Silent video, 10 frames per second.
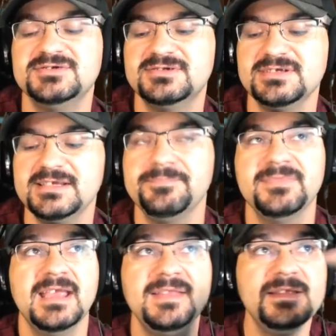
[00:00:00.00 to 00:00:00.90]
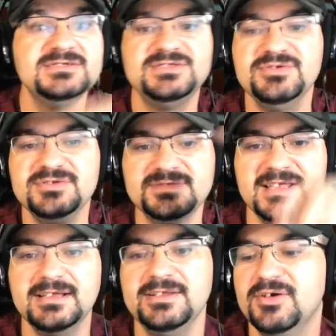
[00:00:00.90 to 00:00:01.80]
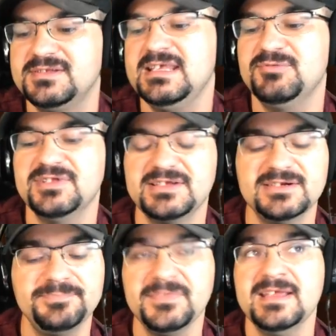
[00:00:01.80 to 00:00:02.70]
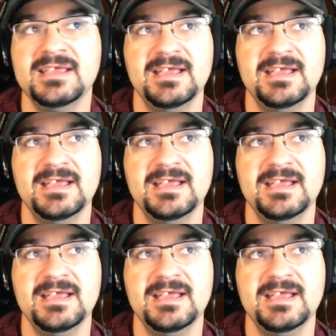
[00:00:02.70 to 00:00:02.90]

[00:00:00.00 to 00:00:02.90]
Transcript: You just click it, and they just do this thing. You don't have to keep clicking them.